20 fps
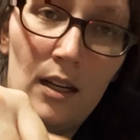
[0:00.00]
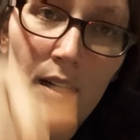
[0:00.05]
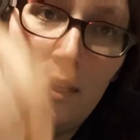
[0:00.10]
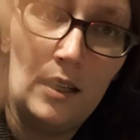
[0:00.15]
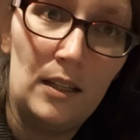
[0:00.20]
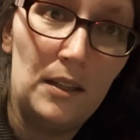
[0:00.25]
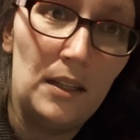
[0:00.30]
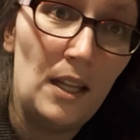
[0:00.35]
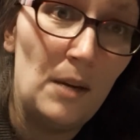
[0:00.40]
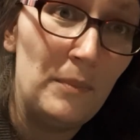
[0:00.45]

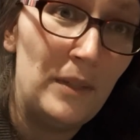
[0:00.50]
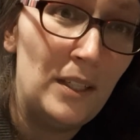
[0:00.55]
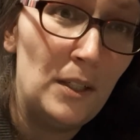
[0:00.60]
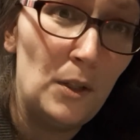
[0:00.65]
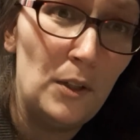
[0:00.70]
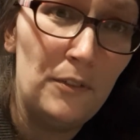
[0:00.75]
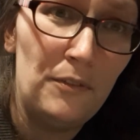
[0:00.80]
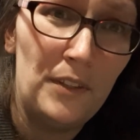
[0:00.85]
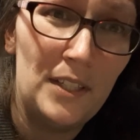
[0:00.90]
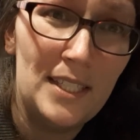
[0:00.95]
Let me
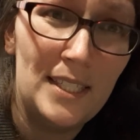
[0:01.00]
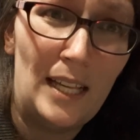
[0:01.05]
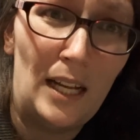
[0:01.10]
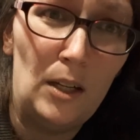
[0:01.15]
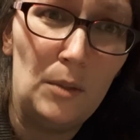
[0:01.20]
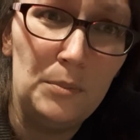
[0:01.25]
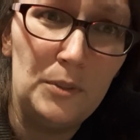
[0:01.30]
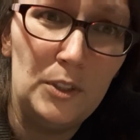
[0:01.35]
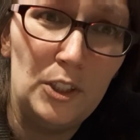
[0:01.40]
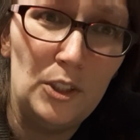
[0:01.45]
know if this
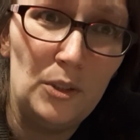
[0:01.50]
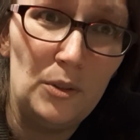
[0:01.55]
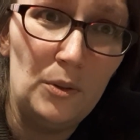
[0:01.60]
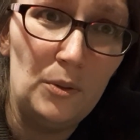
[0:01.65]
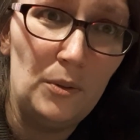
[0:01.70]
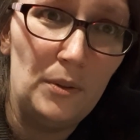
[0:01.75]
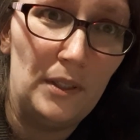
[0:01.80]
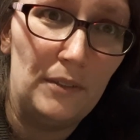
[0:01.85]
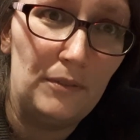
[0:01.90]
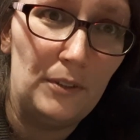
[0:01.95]
helped
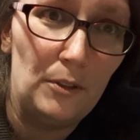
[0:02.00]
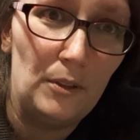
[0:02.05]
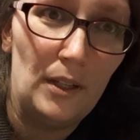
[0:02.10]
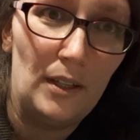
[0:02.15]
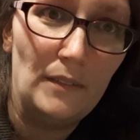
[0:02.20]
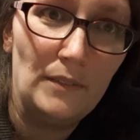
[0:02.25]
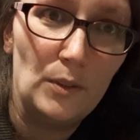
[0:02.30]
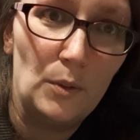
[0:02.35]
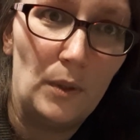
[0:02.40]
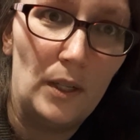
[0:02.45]
you, if you
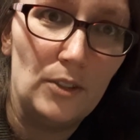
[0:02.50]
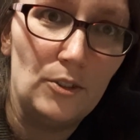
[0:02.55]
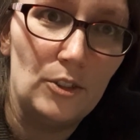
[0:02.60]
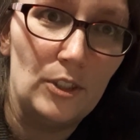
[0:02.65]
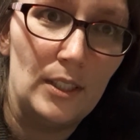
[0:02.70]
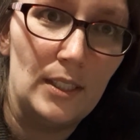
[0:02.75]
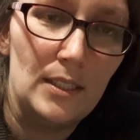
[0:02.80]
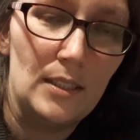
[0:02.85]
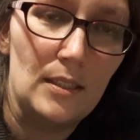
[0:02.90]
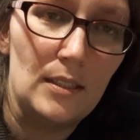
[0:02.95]
have
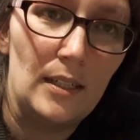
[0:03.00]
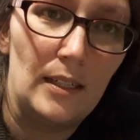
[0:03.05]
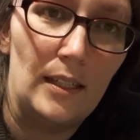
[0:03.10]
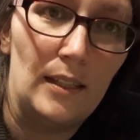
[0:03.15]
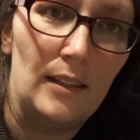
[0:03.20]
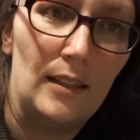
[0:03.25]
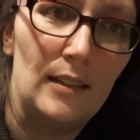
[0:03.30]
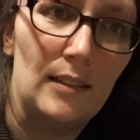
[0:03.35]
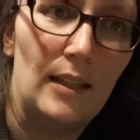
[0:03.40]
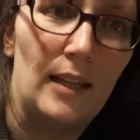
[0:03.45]
questions,
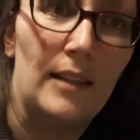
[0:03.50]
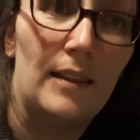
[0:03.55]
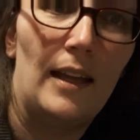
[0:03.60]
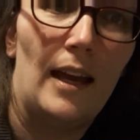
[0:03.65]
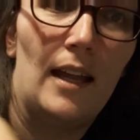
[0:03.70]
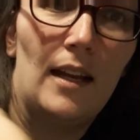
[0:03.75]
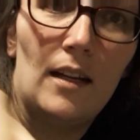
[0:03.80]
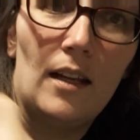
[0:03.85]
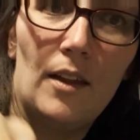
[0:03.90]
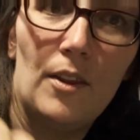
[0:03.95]
anything like
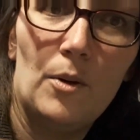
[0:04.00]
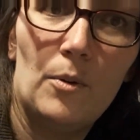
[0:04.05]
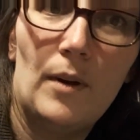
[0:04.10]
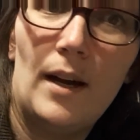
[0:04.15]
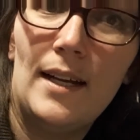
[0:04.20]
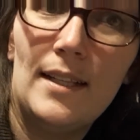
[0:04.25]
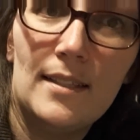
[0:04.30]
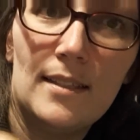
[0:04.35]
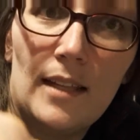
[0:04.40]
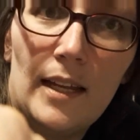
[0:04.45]
that.
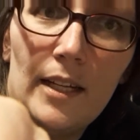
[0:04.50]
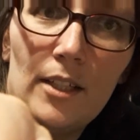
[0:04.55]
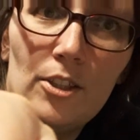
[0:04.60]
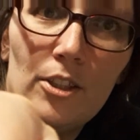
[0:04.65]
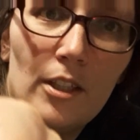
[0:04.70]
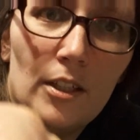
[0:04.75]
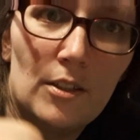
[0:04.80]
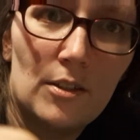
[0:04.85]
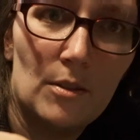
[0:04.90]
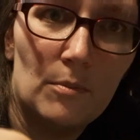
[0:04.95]
Otherwise, like,
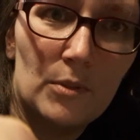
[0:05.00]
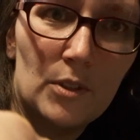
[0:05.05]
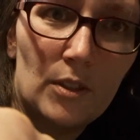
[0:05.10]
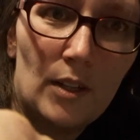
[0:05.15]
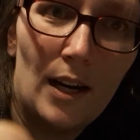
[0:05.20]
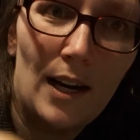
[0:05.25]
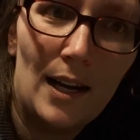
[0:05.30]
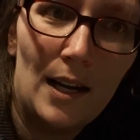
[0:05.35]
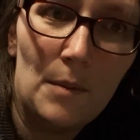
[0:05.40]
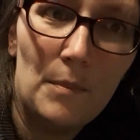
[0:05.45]
share,
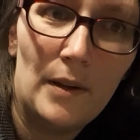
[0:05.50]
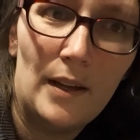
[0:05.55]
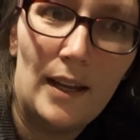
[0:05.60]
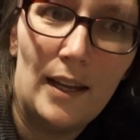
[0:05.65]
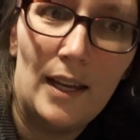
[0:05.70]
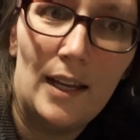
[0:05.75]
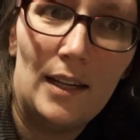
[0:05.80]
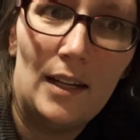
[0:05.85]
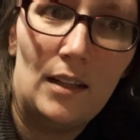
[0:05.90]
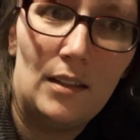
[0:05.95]
subscribe,
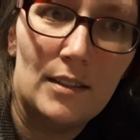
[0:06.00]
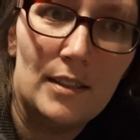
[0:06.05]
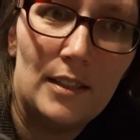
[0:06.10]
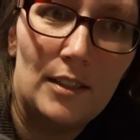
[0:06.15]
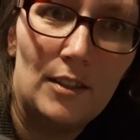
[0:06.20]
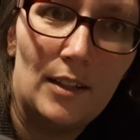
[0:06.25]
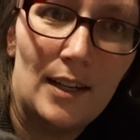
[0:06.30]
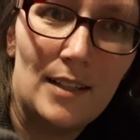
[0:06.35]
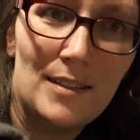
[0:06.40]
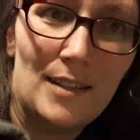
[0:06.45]
and I'll see
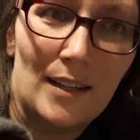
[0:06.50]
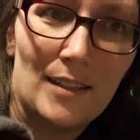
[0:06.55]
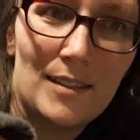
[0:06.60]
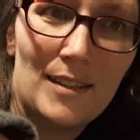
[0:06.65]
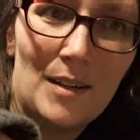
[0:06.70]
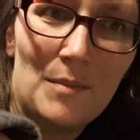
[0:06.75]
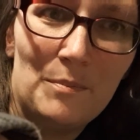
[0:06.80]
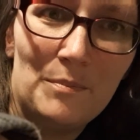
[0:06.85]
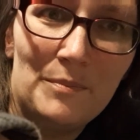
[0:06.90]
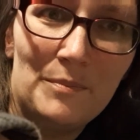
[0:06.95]
you guys next time.